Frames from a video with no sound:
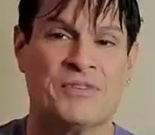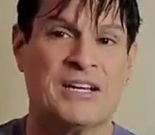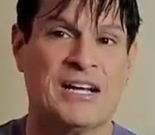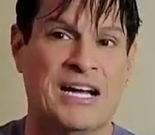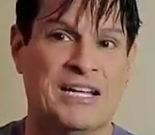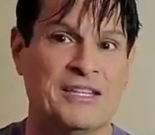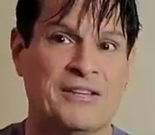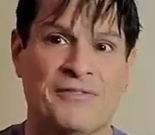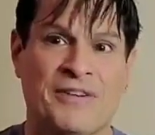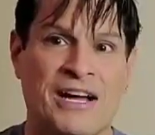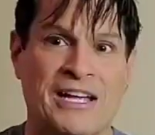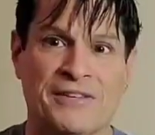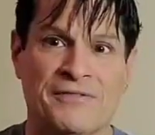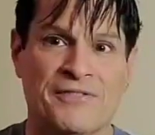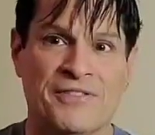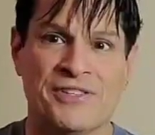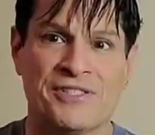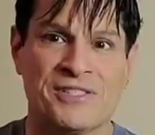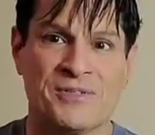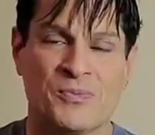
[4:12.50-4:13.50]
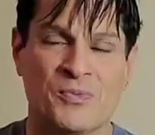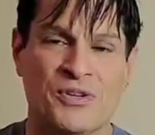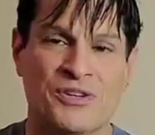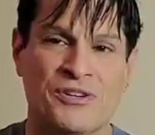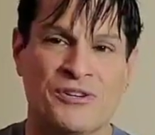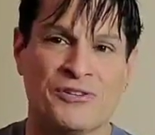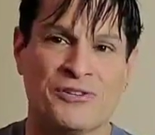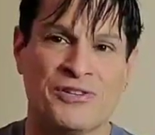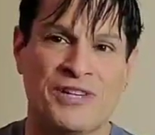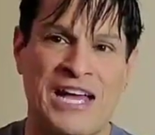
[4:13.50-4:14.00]
kind of out of this
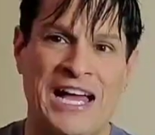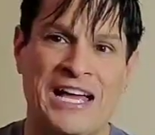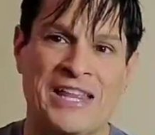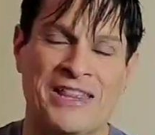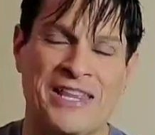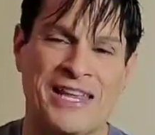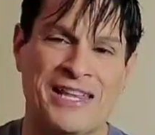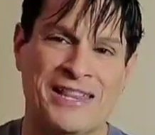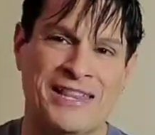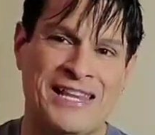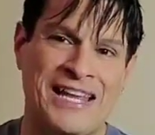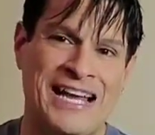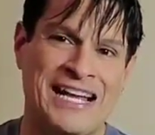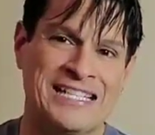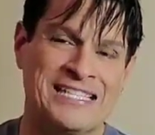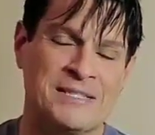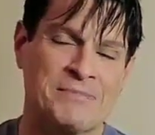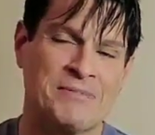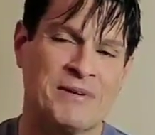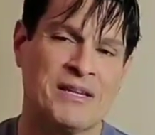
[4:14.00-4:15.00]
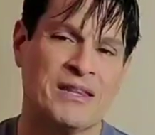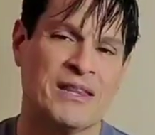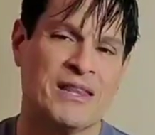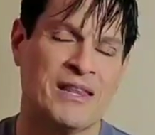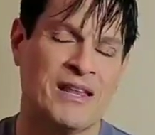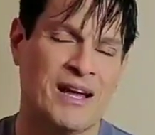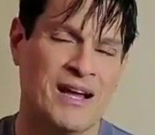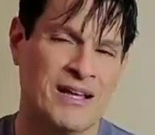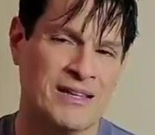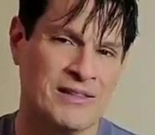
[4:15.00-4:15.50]
world. And then last but
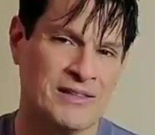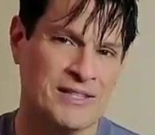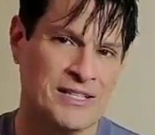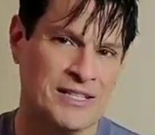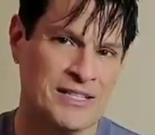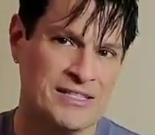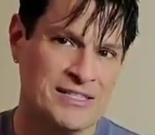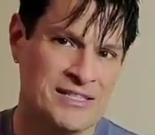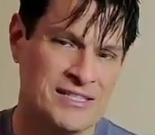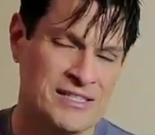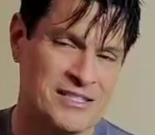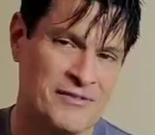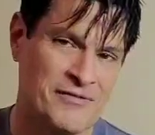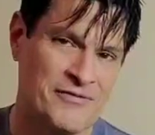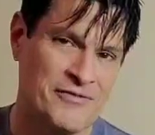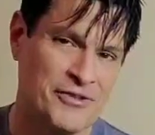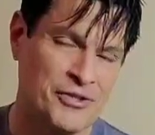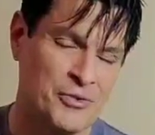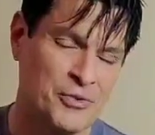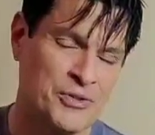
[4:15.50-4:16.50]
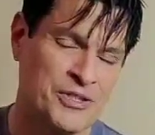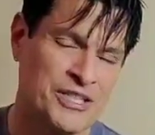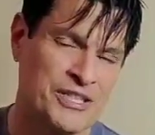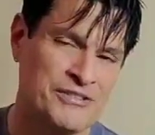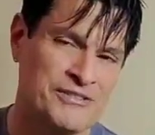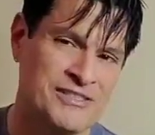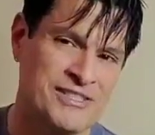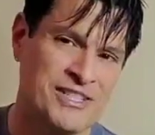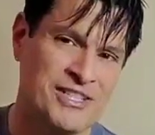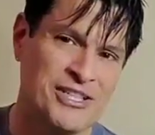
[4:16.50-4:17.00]
not least, a few
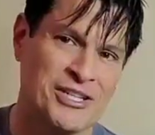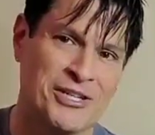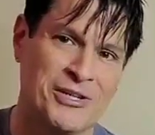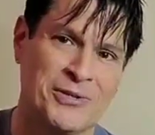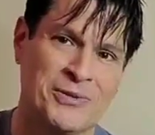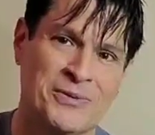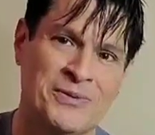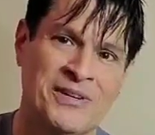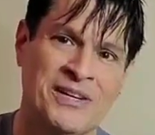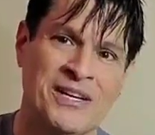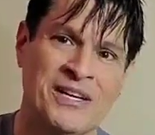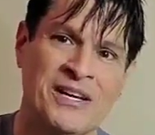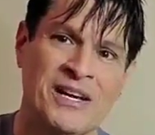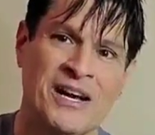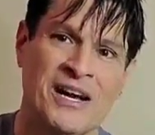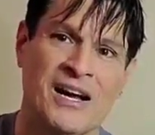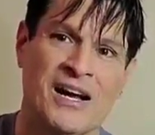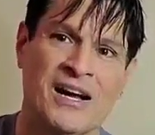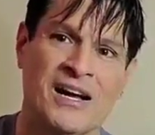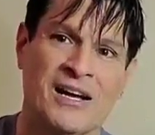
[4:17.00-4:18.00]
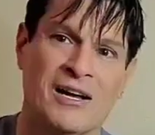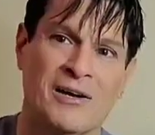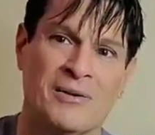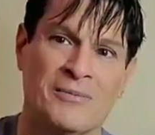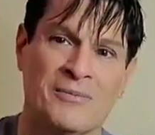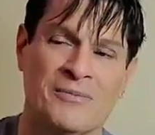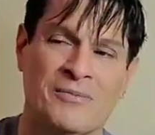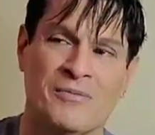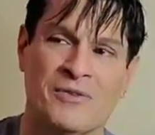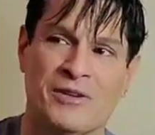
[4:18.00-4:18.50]
years ago,
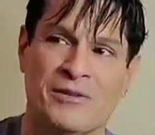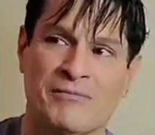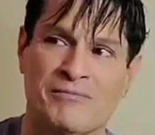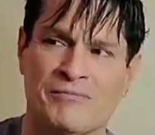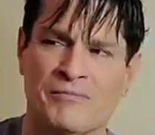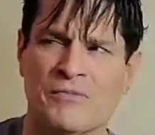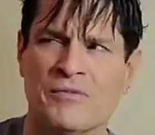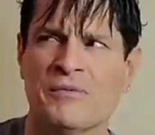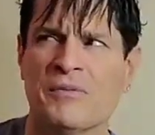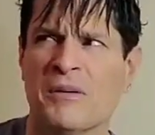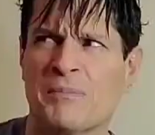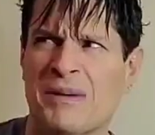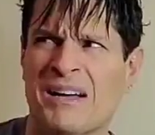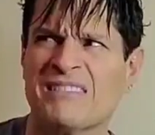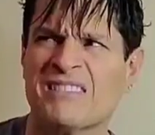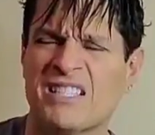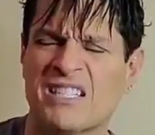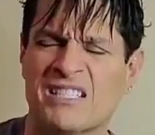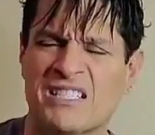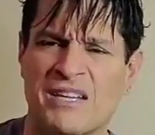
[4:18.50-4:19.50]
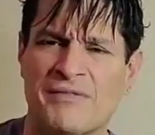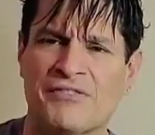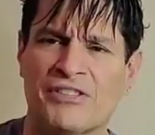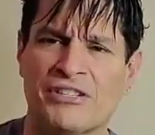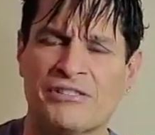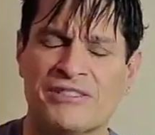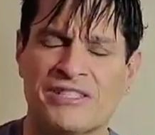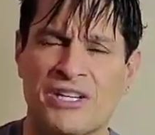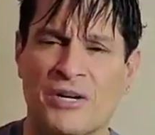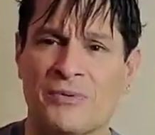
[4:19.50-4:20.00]
about 6-7
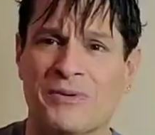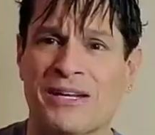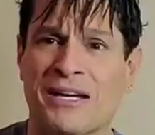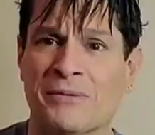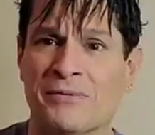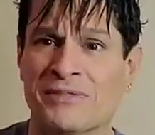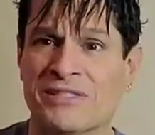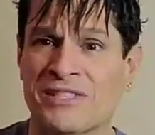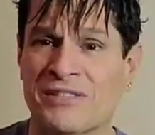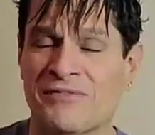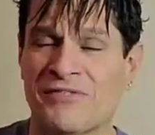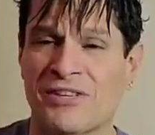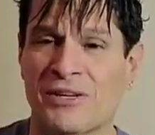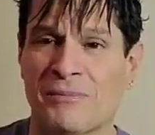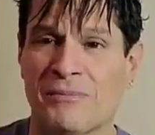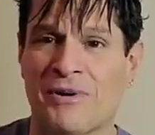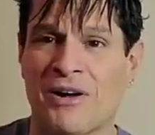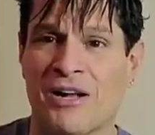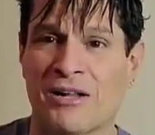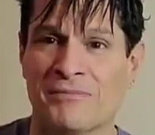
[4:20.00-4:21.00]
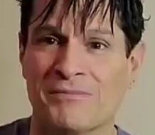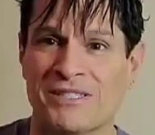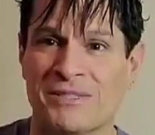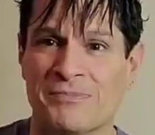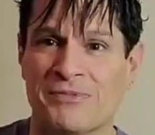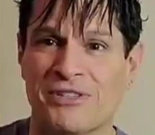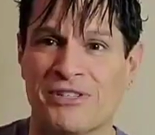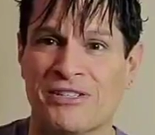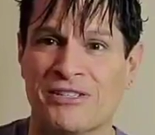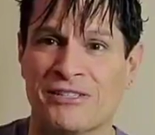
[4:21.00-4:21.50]
years ago, when I was living in Palm
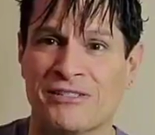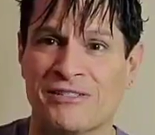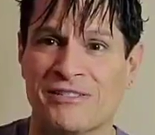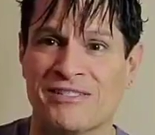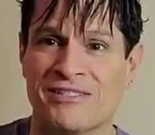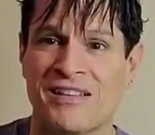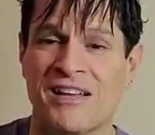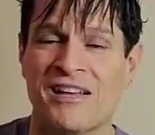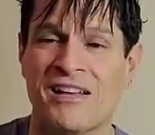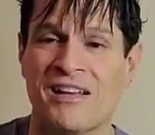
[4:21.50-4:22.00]
Springs,